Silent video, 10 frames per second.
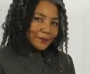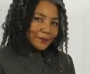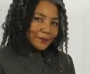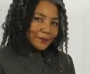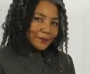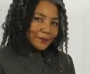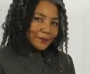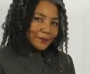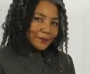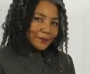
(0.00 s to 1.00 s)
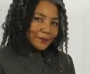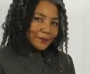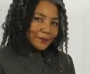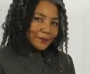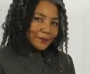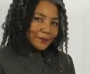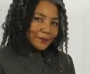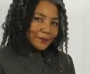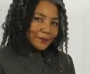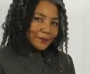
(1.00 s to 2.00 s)

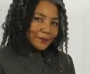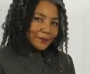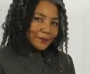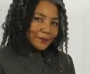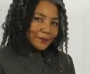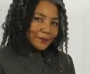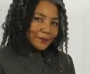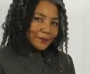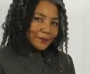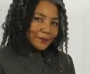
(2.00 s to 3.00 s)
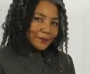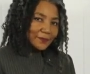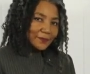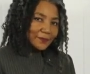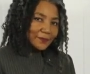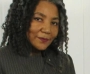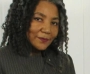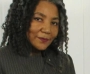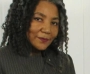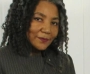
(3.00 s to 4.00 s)

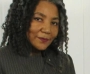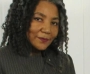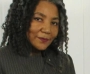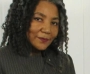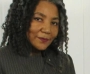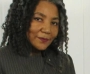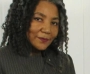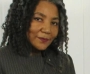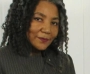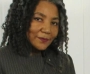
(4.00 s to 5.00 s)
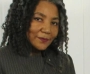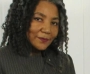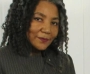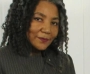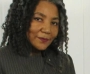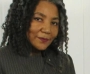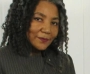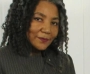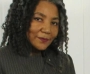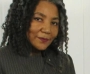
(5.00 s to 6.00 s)

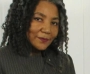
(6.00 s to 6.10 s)
(silence)